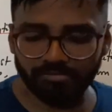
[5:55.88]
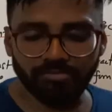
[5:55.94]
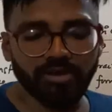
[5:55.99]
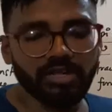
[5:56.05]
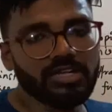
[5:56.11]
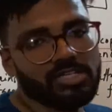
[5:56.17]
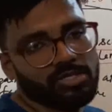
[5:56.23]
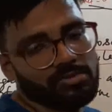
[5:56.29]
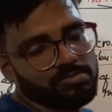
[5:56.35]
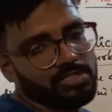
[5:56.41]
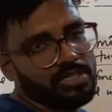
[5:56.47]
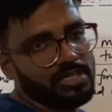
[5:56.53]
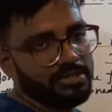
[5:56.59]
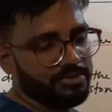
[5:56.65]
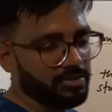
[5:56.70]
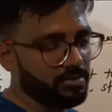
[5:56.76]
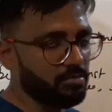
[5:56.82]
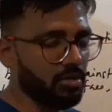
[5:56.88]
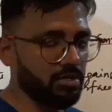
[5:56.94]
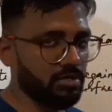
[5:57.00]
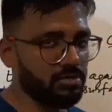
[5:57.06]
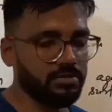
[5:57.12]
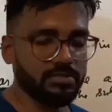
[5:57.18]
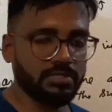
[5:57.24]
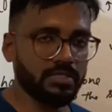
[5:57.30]
bulk of the liquid
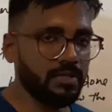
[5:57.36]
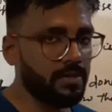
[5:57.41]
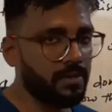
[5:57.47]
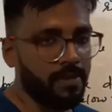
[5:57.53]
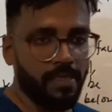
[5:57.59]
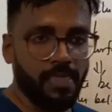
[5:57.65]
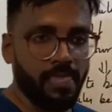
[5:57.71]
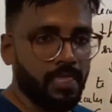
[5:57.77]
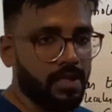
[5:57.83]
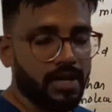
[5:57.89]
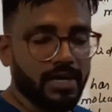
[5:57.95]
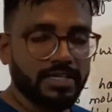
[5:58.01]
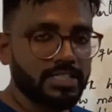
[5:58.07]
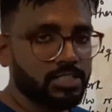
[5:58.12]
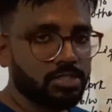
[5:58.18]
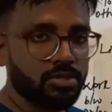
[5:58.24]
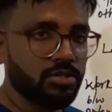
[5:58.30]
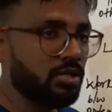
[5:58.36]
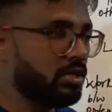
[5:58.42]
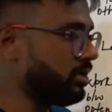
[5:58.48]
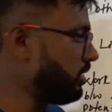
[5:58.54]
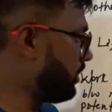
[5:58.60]
molecules. Understood?